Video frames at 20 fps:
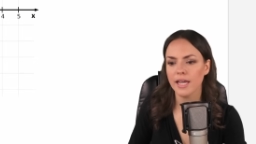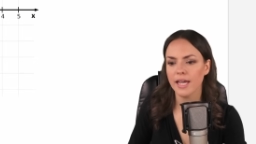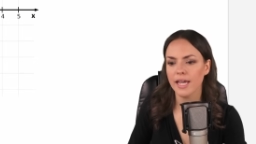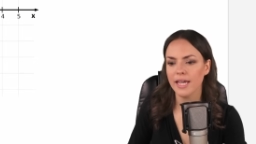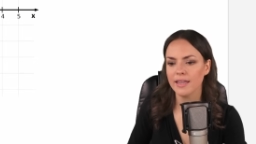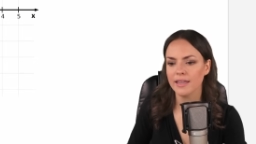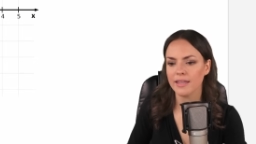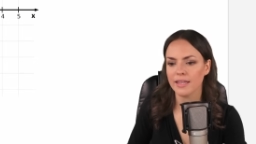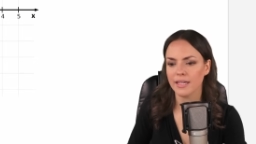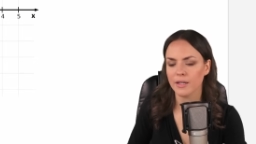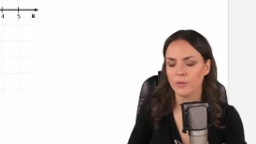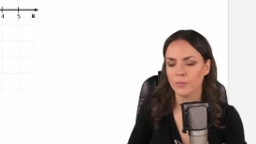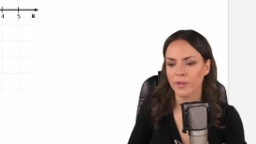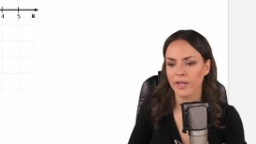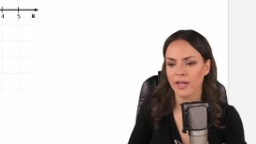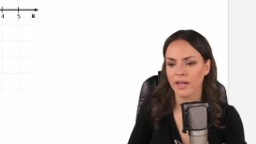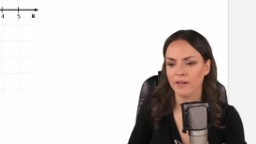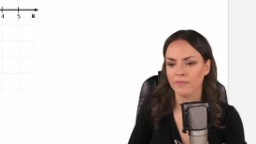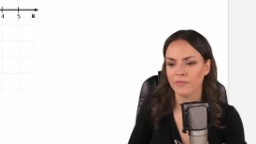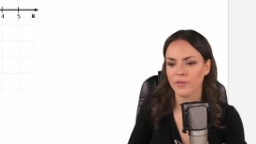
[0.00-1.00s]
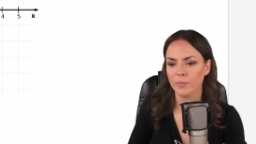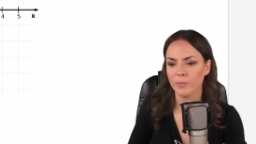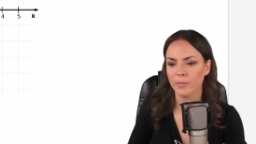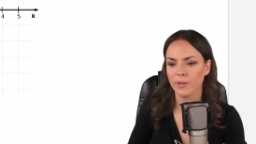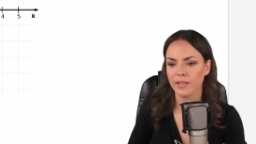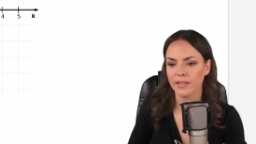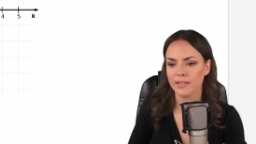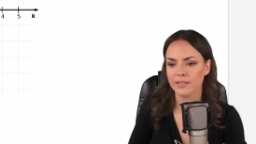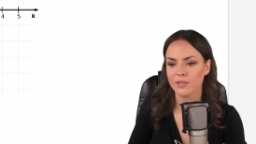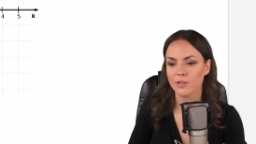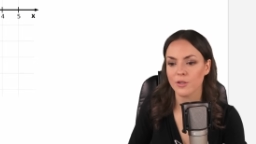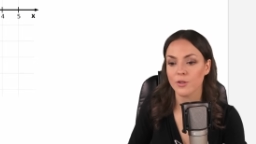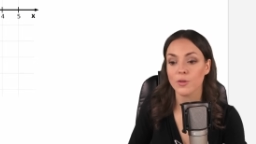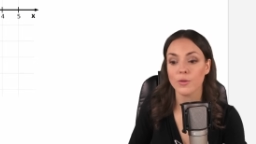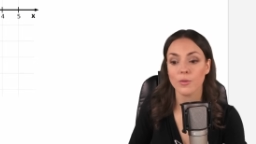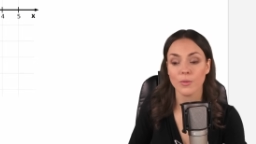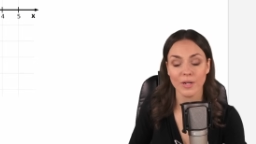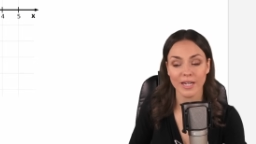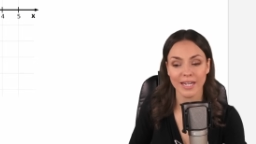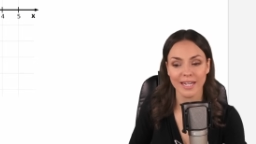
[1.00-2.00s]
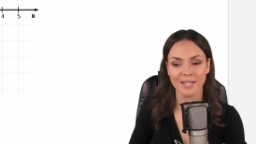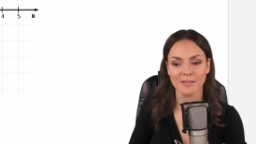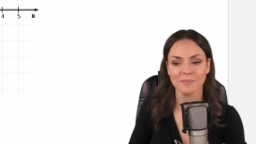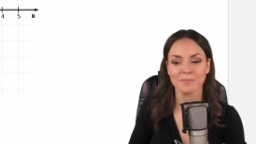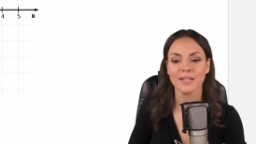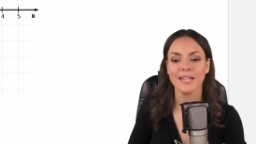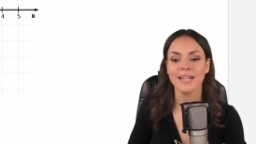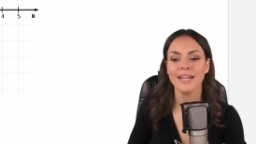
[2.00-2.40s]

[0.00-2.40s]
and then we have the plus 3.